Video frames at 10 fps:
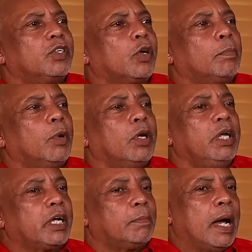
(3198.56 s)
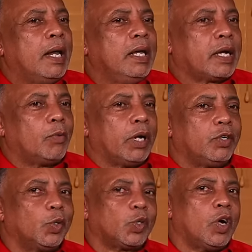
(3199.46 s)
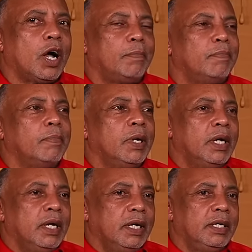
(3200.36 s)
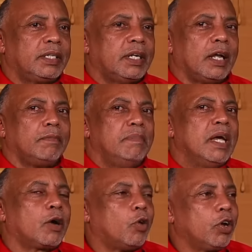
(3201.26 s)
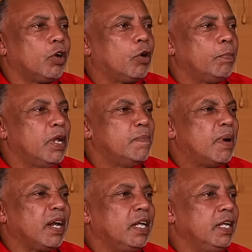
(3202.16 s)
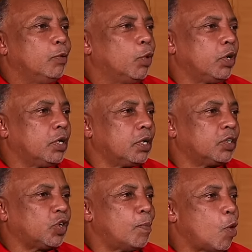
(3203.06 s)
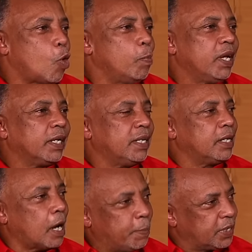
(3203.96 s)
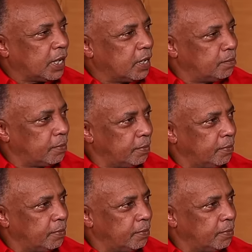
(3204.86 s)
So, but little by little what used to happen is that me I cut the dub them and he would somehow be getting copies of them.